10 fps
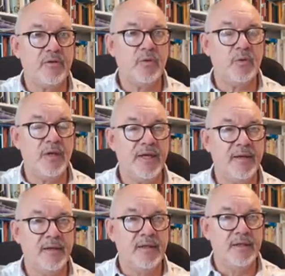calling
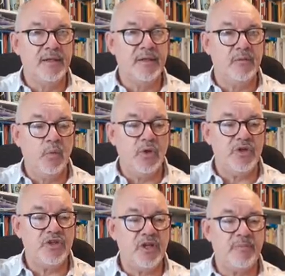
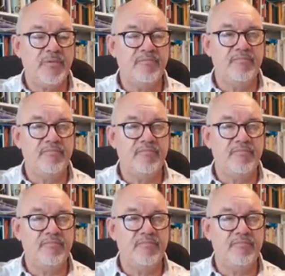worship,